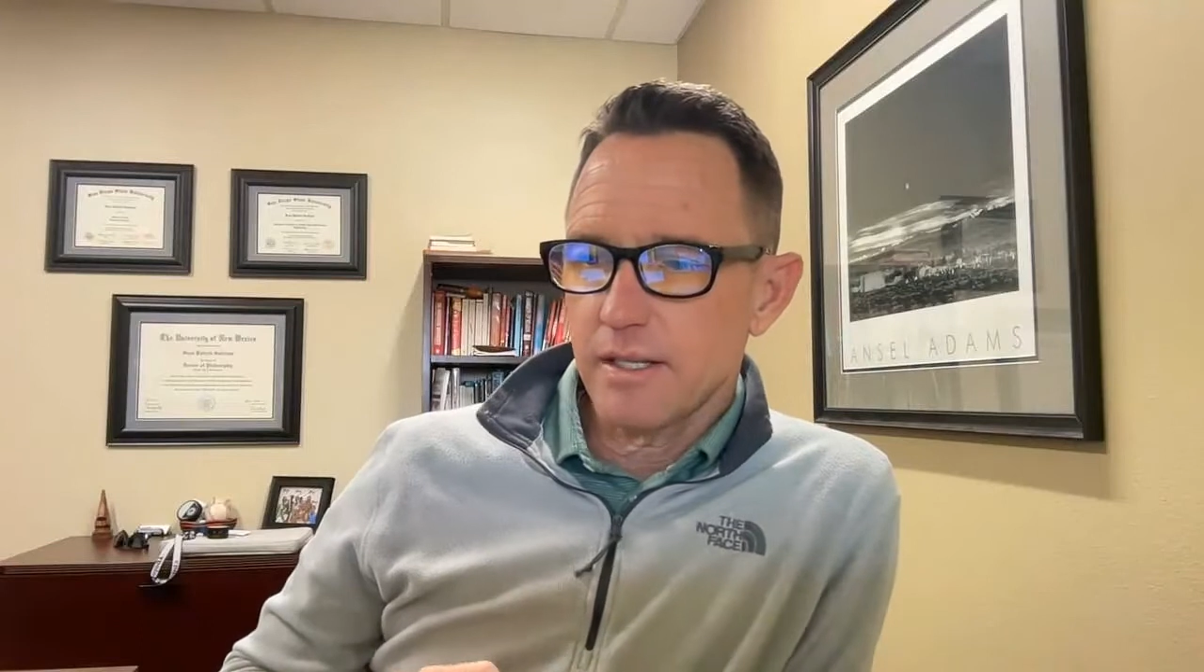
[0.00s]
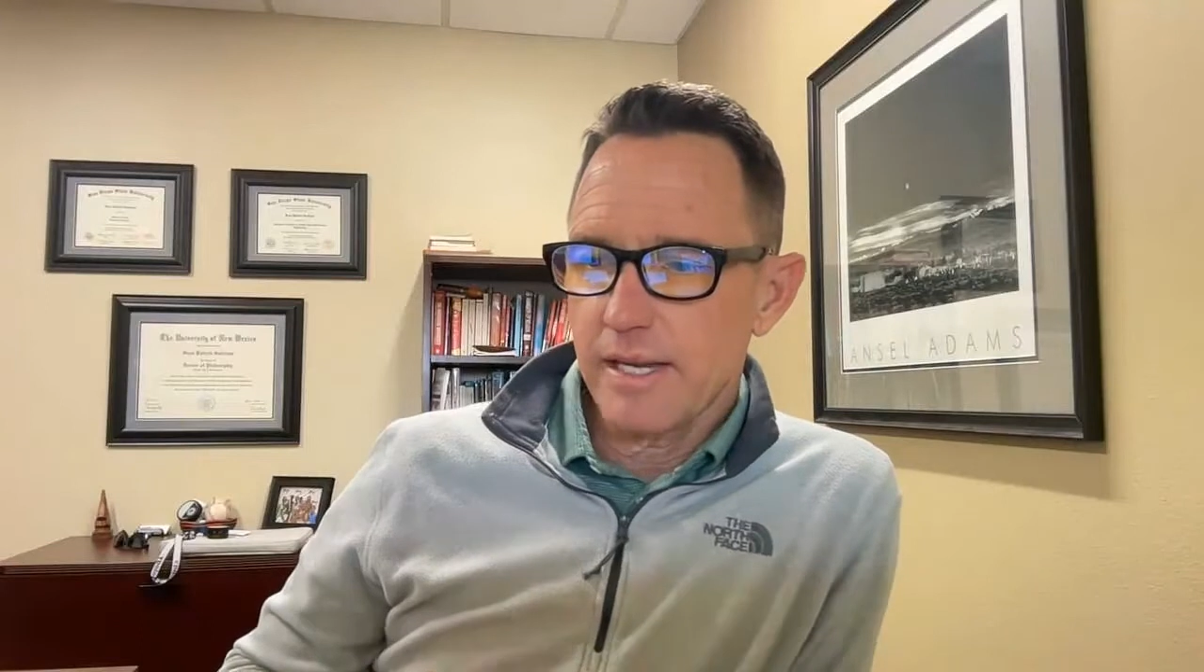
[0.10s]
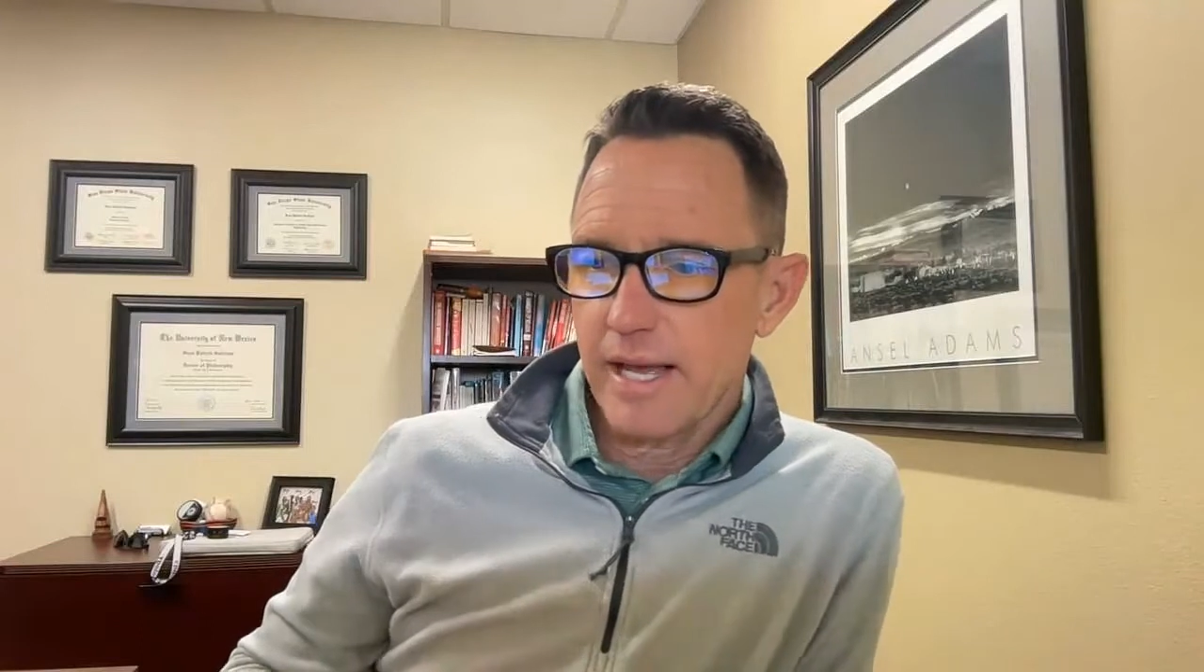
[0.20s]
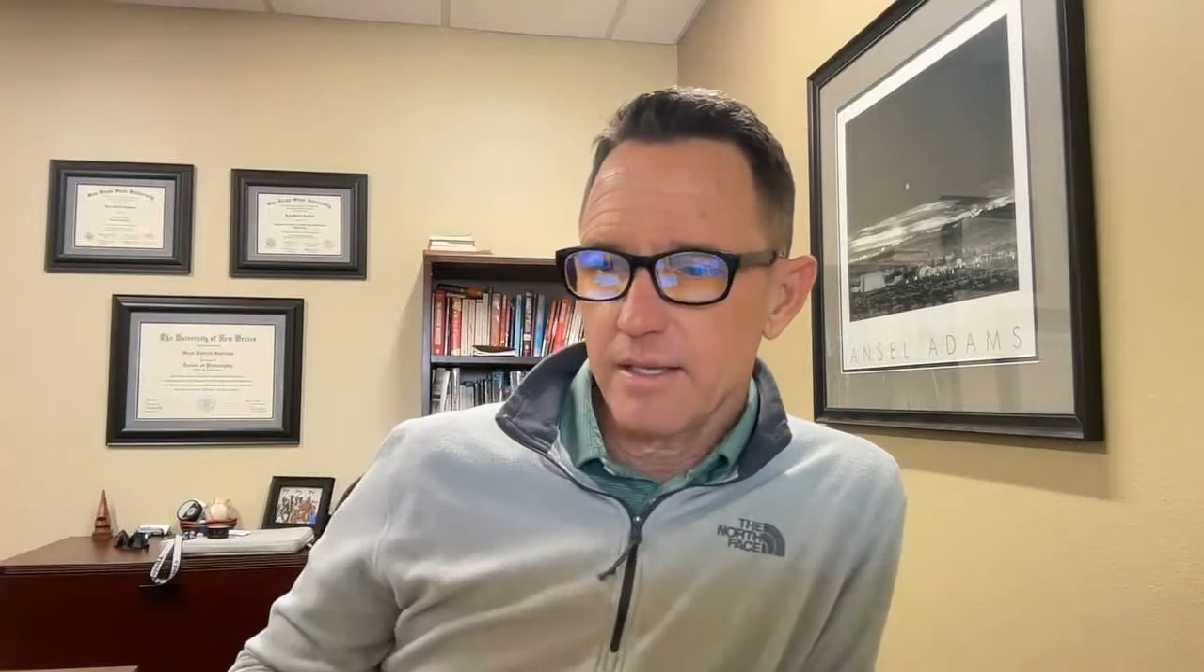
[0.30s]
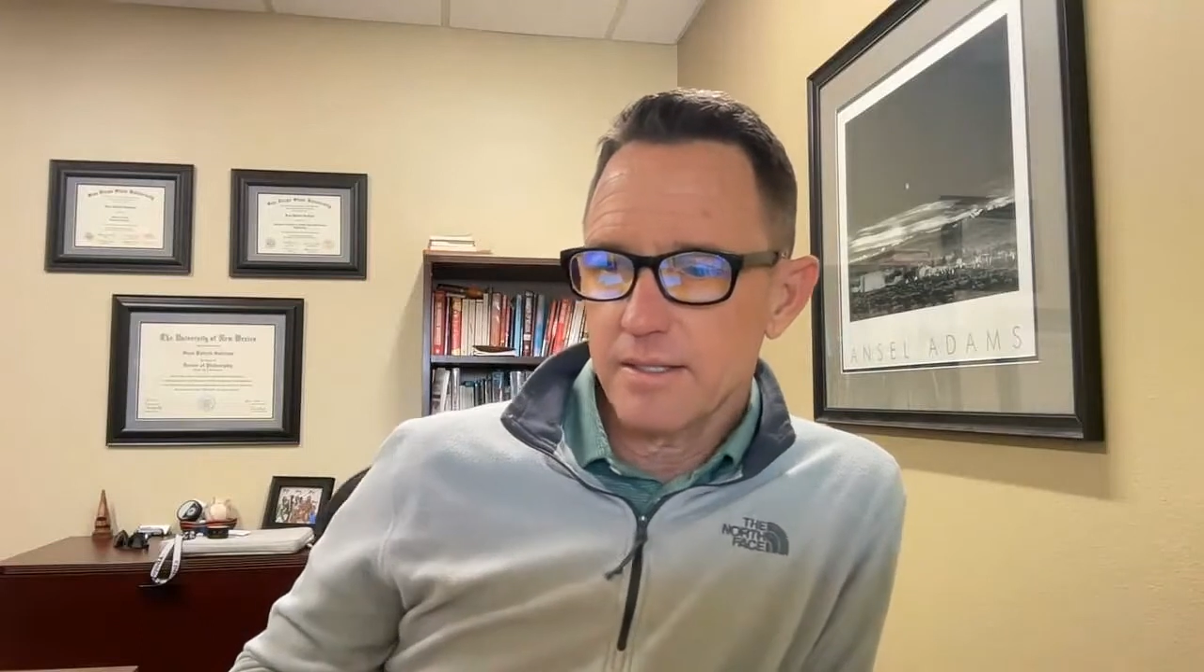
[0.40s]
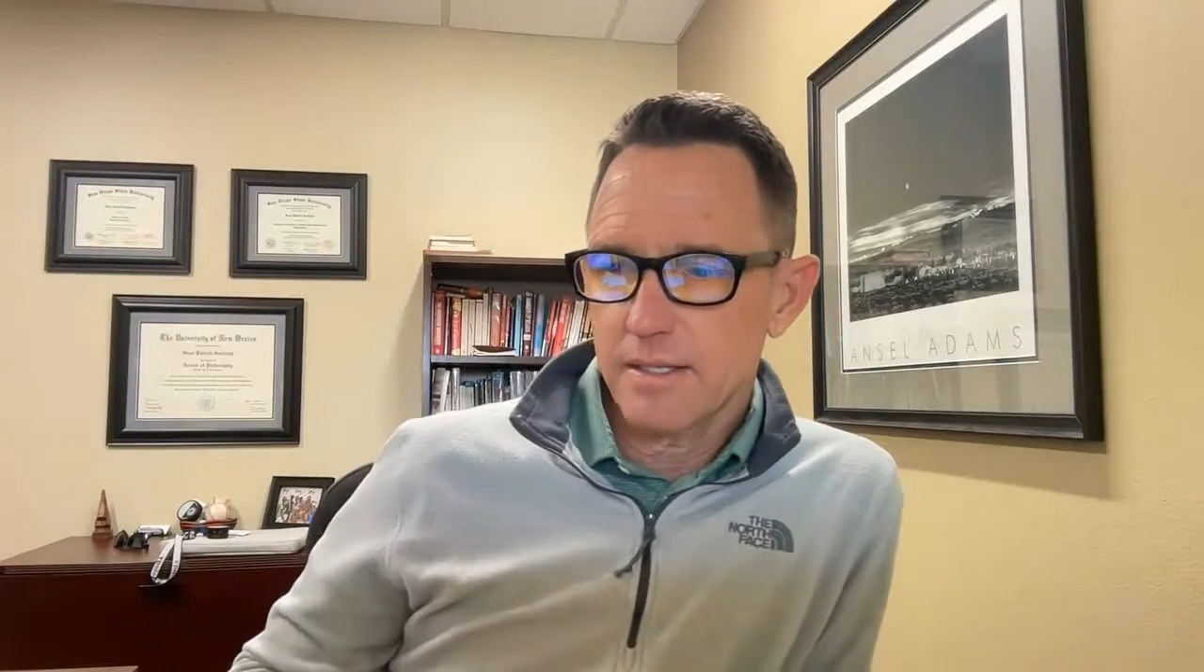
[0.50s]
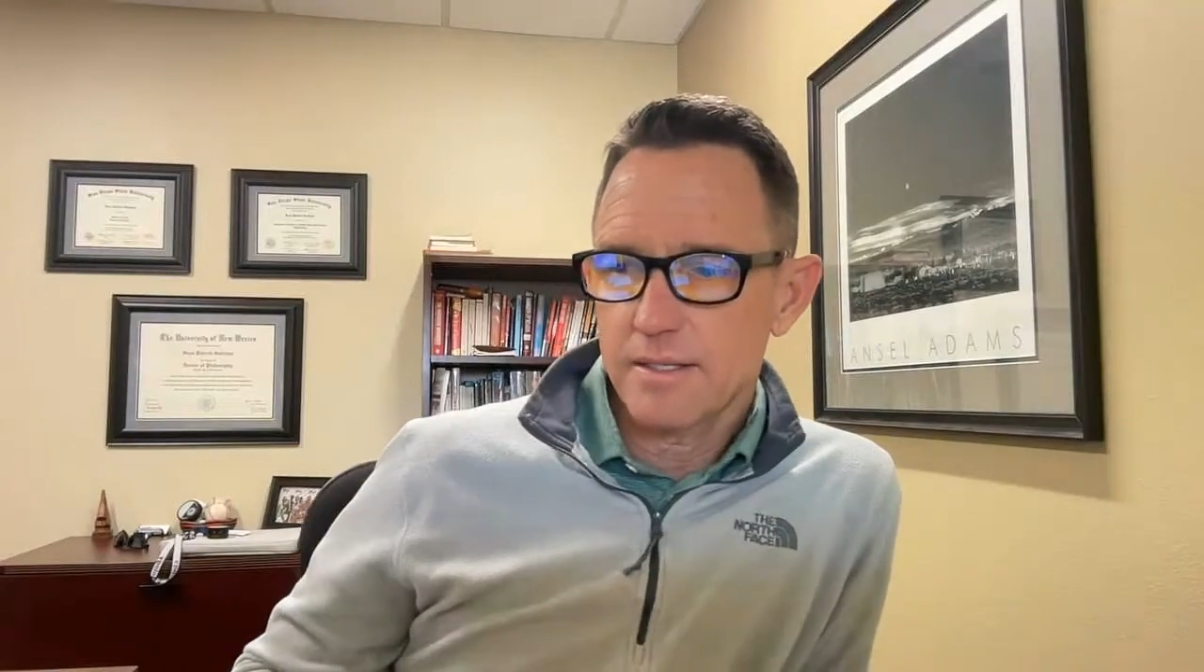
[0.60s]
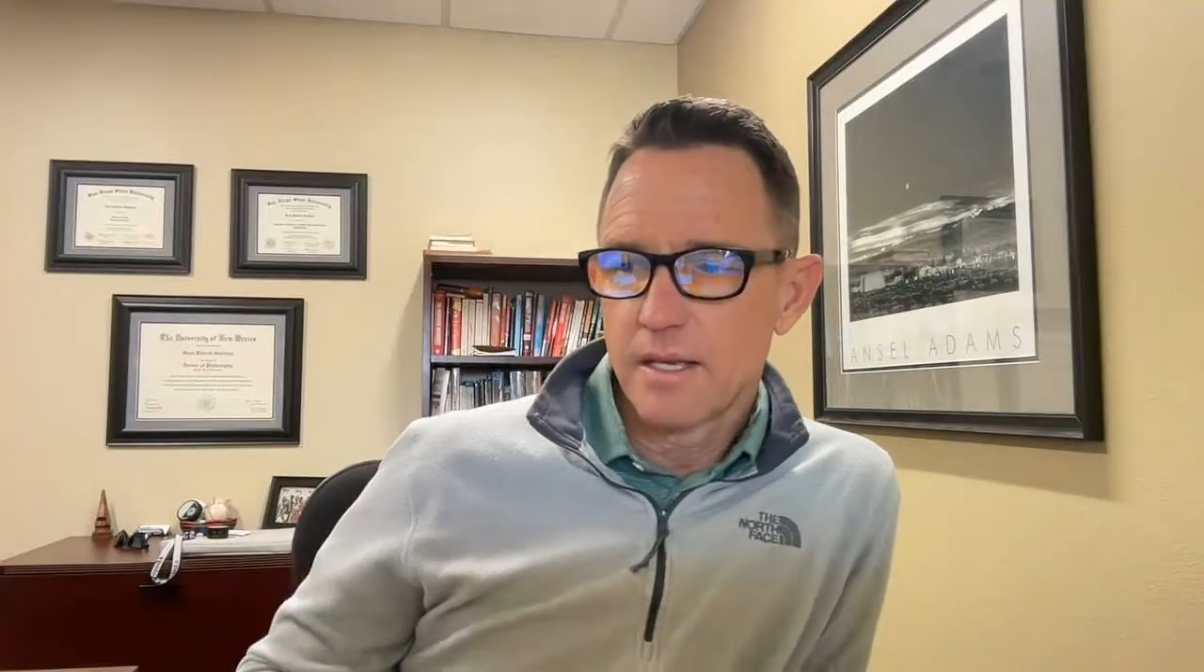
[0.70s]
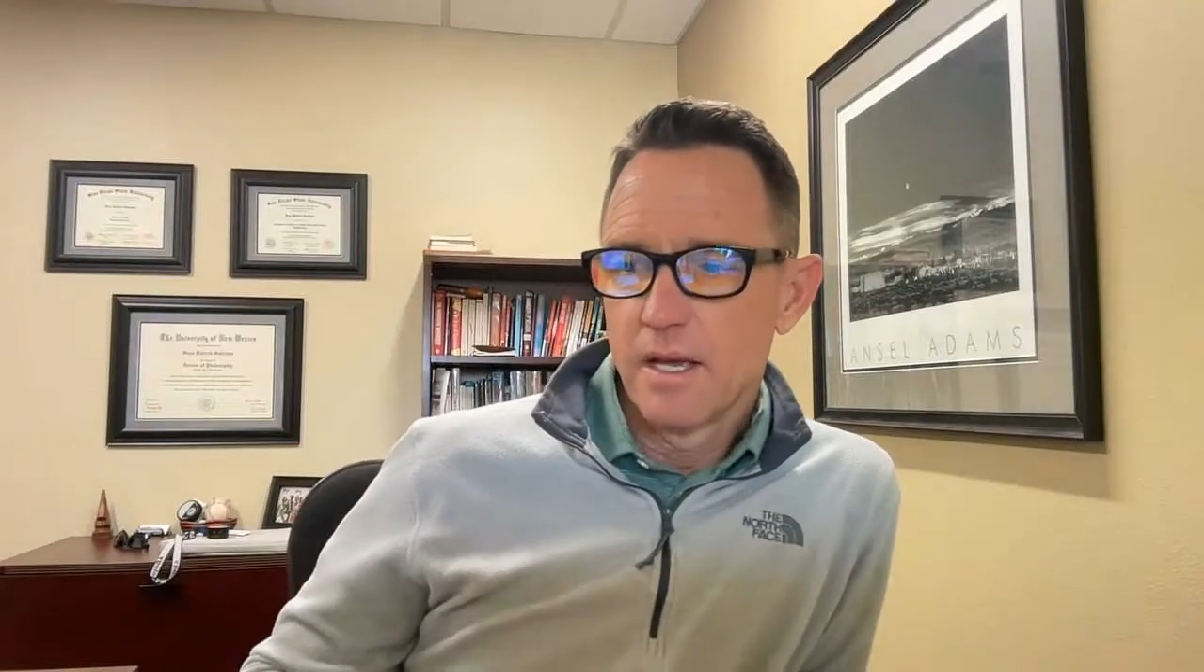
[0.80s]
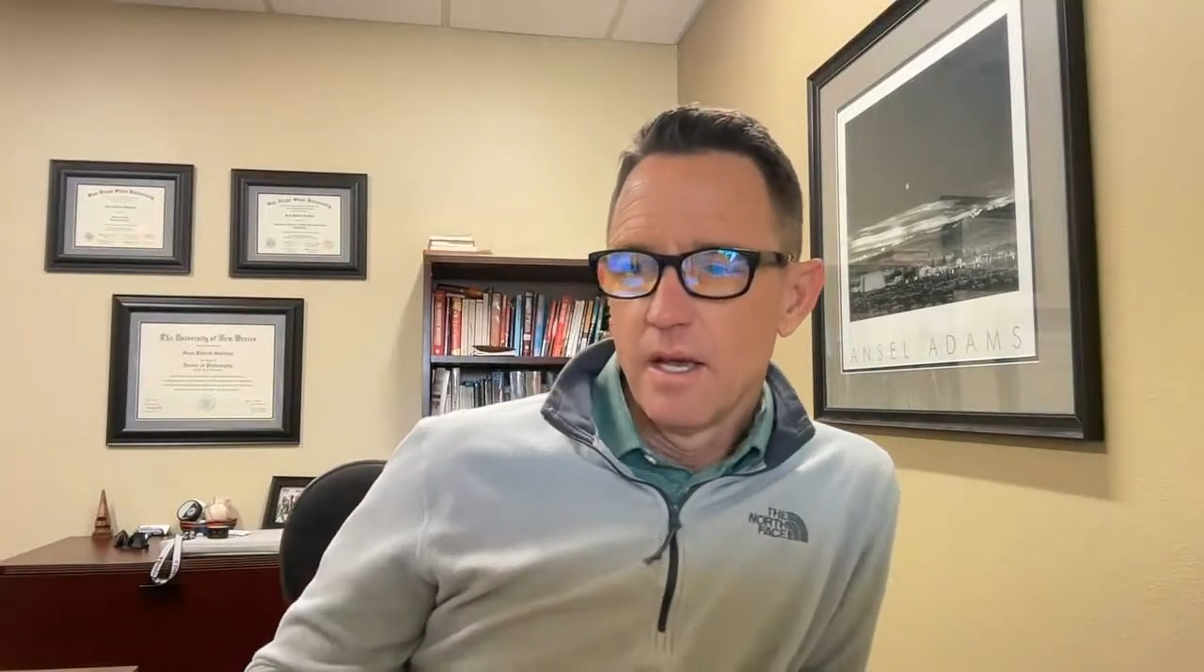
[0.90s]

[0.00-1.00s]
analysis,